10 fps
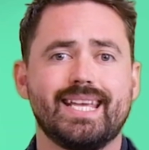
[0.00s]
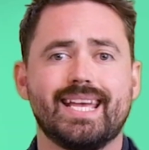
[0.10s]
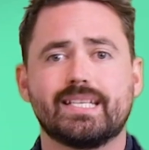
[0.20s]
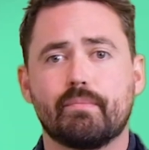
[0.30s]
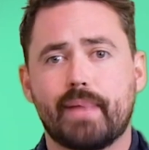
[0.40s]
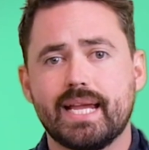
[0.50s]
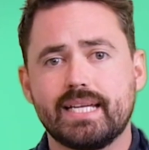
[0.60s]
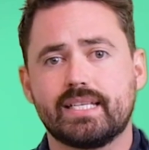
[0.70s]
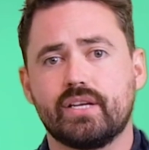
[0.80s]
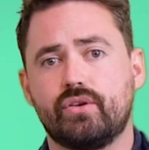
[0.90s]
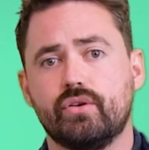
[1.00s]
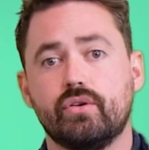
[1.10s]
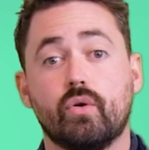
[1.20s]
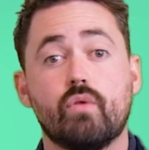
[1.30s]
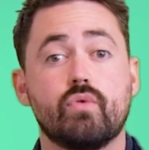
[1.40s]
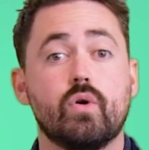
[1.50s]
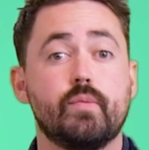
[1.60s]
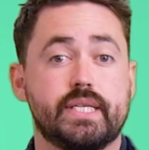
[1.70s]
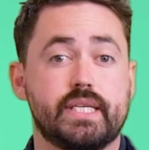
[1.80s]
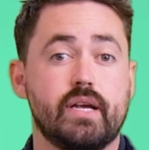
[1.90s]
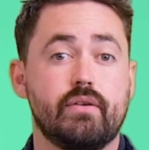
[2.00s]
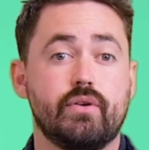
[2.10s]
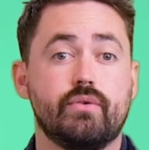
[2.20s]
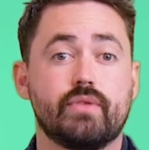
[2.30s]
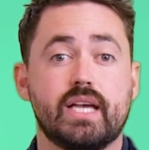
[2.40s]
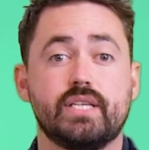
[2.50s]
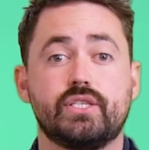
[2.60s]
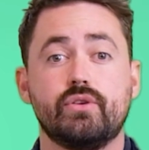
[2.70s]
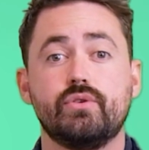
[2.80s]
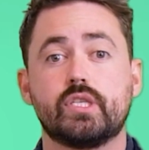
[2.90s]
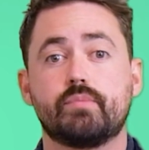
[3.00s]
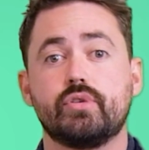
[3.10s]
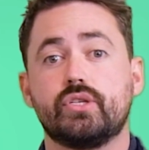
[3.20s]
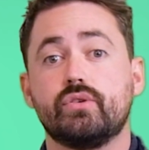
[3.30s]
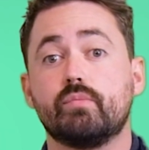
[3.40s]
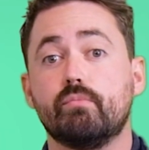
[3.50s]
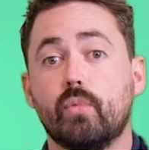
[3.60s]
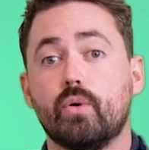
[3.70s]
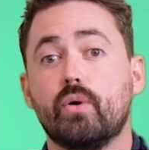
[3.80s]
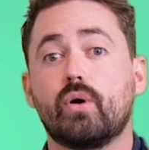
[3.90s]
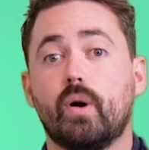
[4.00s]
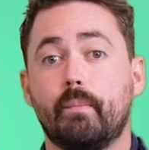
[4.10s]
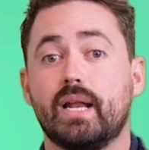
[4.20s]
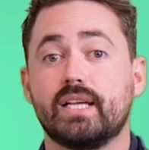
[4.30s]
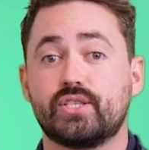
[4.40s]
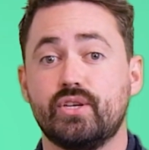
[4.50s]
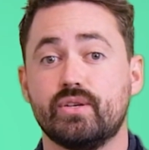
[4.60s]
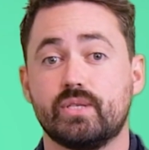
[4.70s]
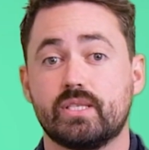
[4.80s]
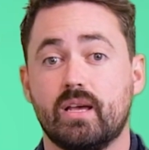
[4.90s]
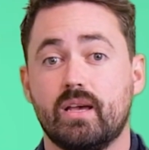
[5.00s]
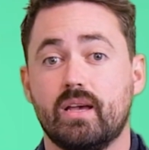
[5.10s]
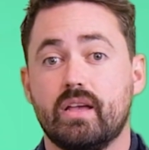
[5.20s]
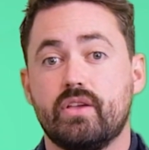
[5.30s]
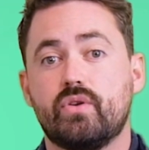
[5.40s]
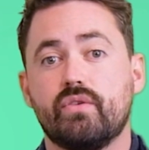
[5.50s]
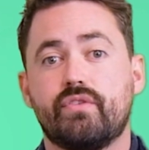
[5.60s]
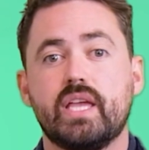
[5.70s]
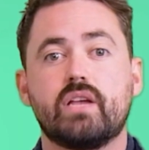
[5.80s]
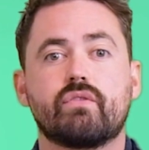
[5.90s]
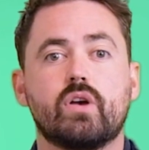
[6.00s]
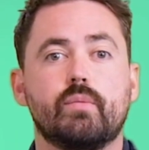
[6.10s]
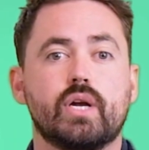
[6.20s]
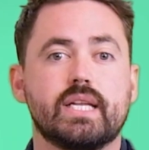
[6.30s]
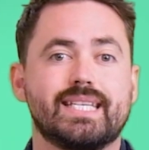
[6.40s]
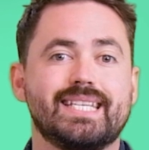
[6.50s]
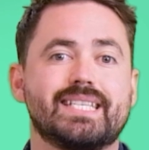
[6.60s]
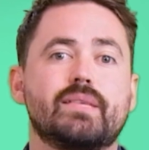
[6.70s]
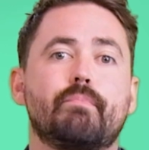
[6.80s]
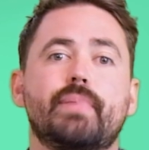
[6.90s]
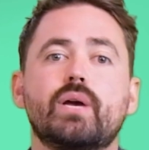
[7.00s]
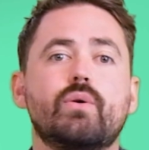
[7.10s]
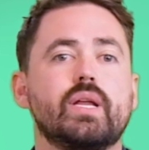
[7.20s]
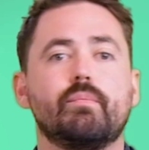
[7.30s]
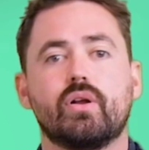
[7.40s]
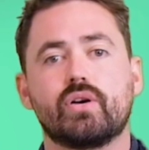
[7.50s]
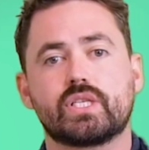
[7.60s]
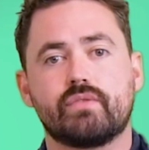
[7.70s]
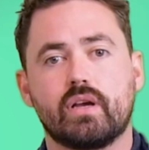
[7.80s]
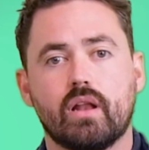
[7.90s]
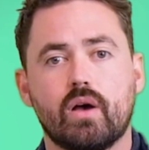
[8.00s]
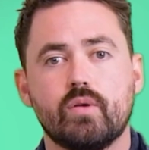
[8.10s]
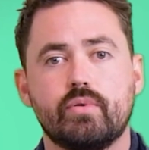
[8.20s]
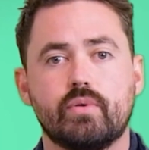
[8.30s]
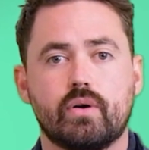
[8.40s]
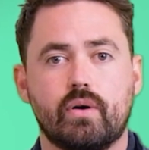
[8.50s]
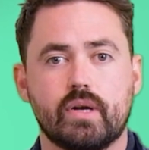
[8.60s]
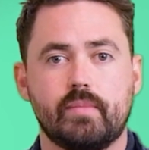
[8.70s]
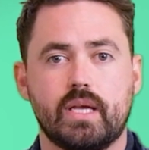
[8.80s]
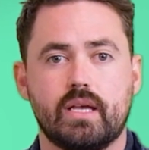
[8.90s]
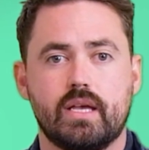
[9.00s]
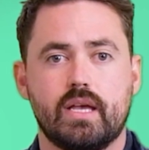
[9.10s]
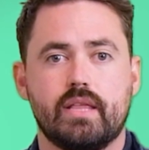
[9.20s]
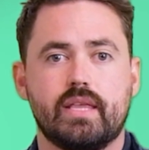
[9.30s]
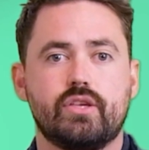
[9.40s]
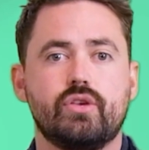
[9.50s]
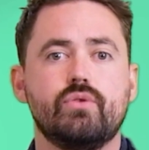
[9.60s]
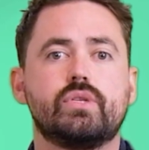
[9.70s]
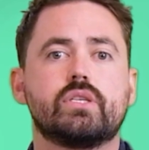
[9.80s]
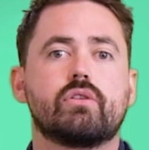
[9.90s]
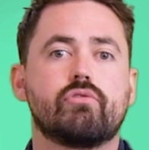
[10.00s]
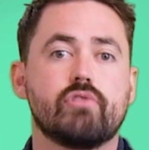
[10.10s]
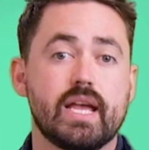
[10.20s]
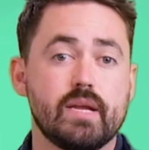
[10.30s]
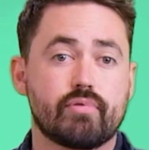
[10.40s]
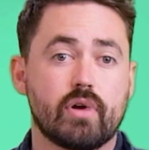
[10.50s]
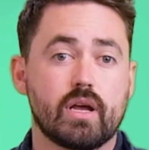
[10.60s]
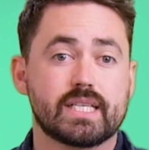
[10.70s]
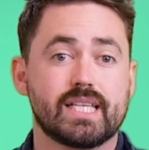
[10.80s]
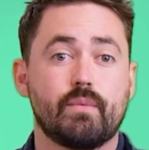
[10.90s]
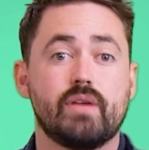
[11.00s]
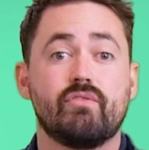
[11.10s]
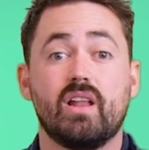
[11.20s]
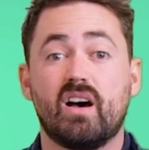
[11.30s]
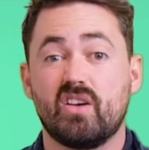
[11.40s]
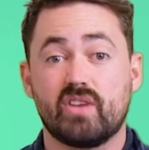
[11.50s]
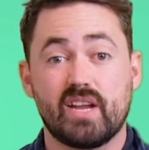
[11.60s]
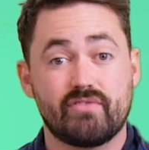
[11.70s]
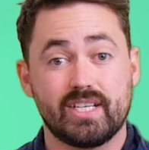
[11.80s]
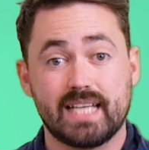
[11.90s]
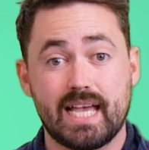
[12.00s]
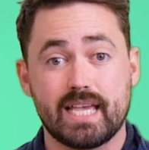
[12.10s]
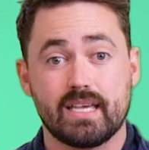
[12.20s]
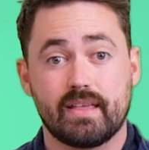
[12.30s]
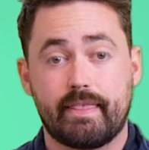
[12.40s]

is a basic good or raw material that is used to produce more complex goods. You can think of commodities as the building blocks of the global economy. They're used to create products that we rely on every day.